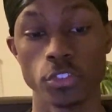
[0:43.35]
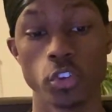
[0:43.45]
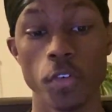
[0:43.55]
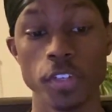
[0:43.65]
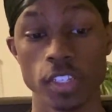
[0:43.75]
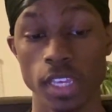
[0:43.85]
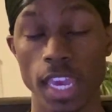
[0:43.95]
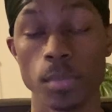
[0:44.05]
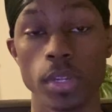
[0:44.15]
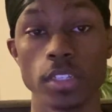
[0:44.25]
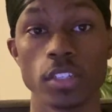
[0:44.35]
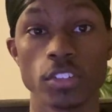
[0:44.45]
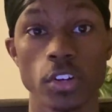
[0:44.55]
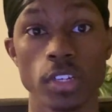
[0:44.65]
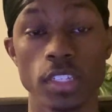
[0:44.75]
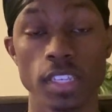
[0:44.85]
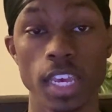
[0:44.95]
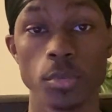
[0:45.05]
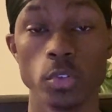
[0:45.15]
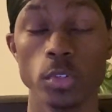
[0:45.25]
trophies and gameplay is concerned in this
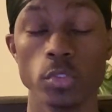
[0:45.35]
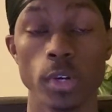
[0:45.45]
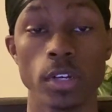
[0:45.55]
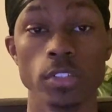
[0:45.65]
game too as well.